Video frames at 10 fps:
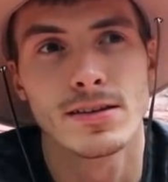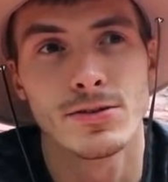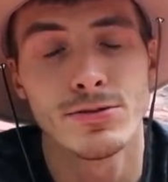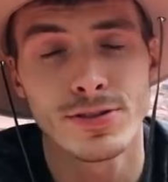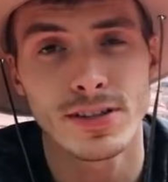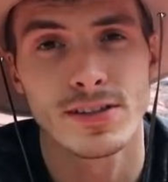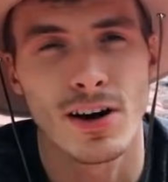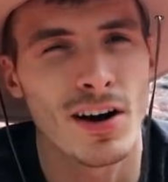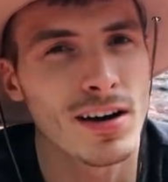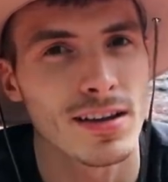usually
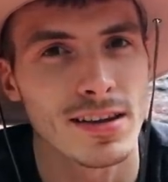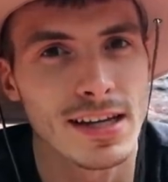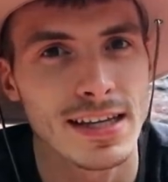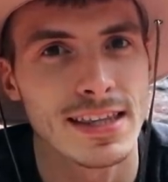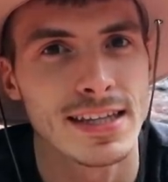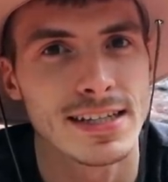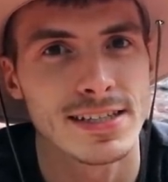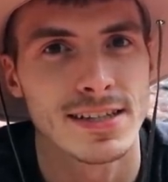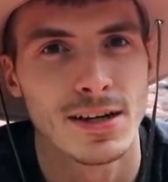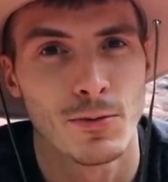talk like
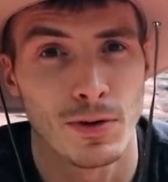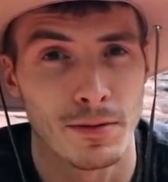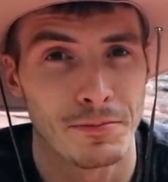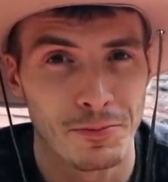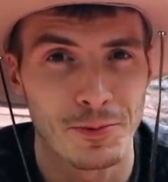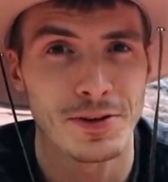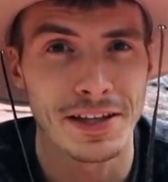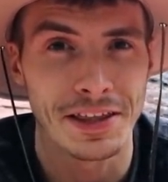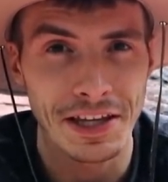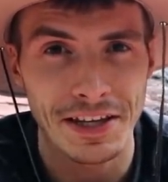this when I'm really
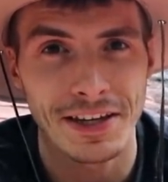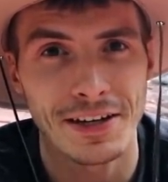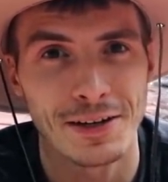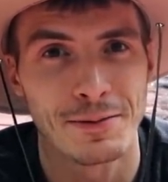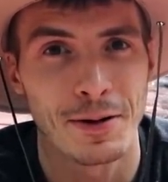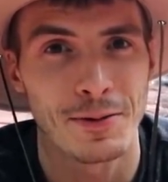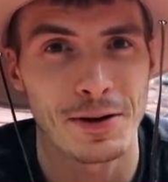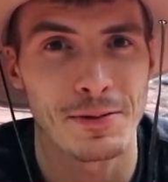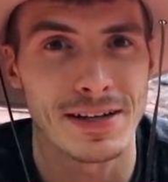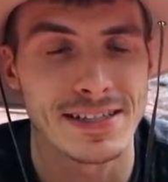thinking about what
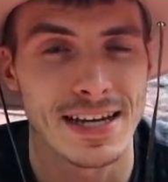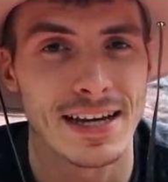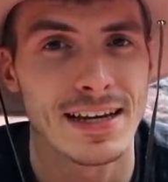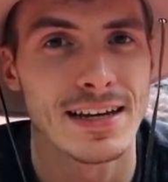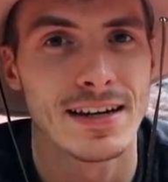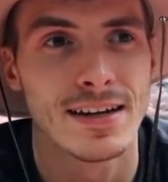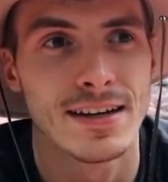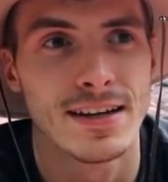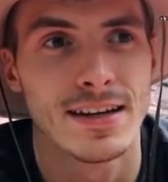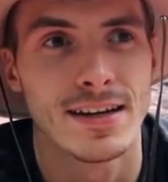I want to say.
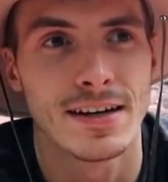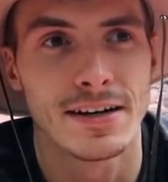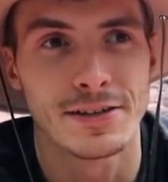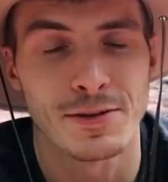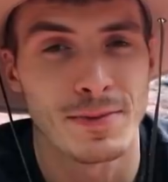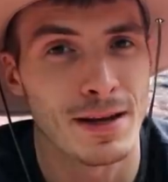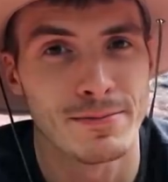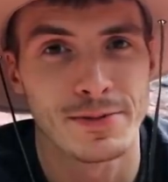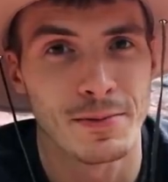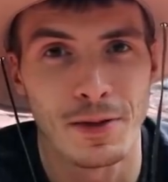Uh,
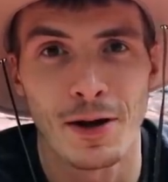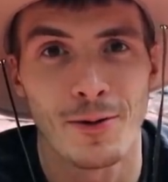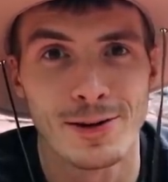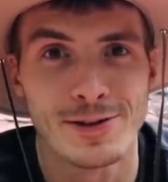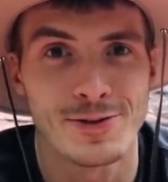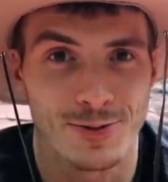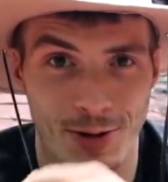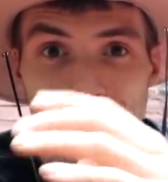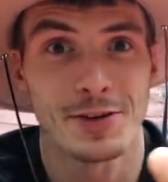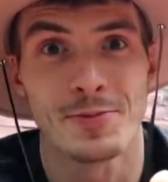sometimes I'm not always
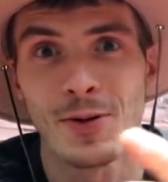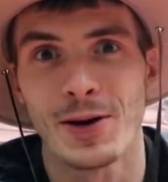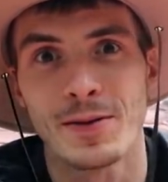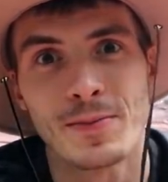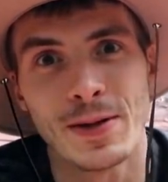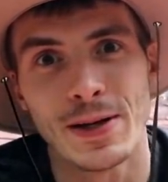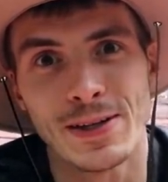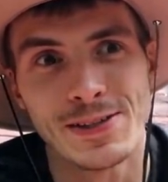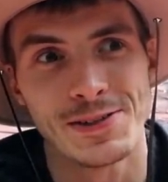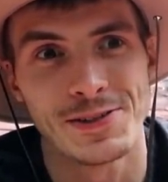straight to the point
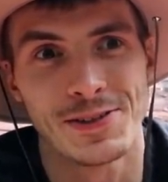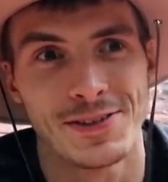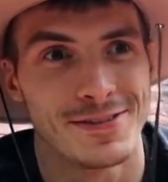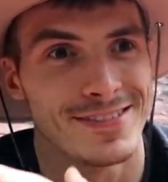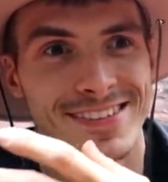because,